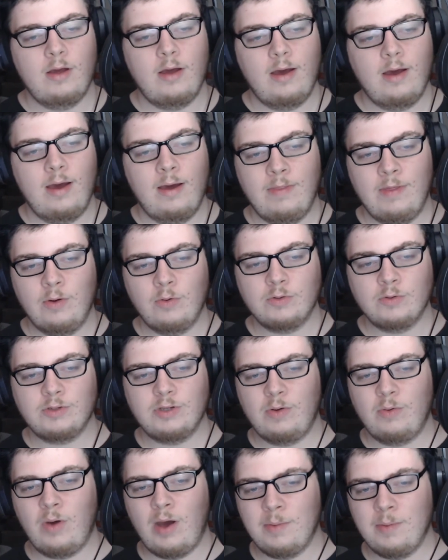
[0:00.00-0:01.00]
And they
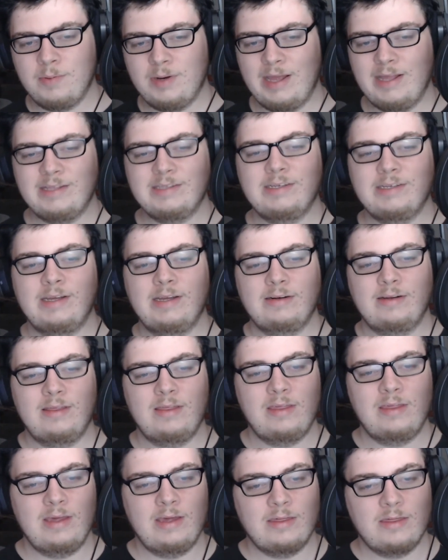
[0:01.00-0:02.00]
also updated
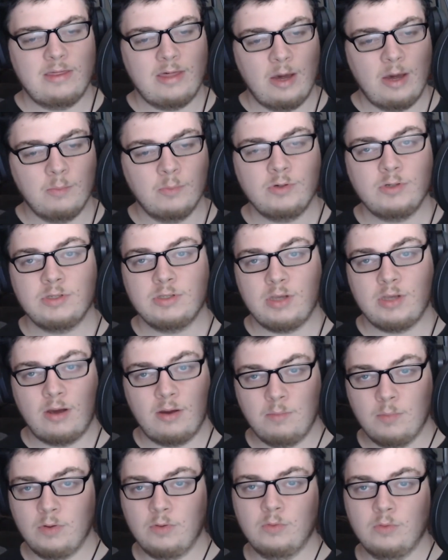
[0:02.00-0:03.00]
the thermal
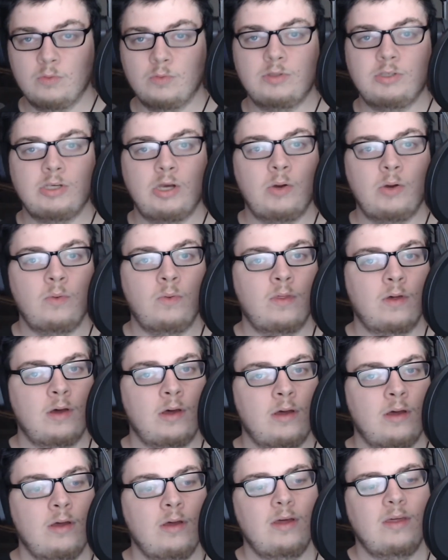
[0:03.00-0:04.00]
design model so
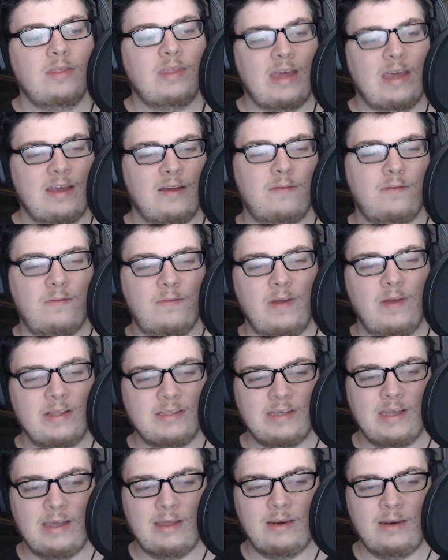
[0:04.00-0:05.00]
that they could
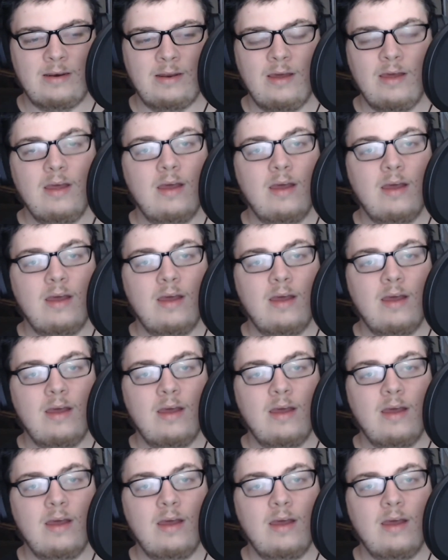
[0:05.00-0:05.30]
fit in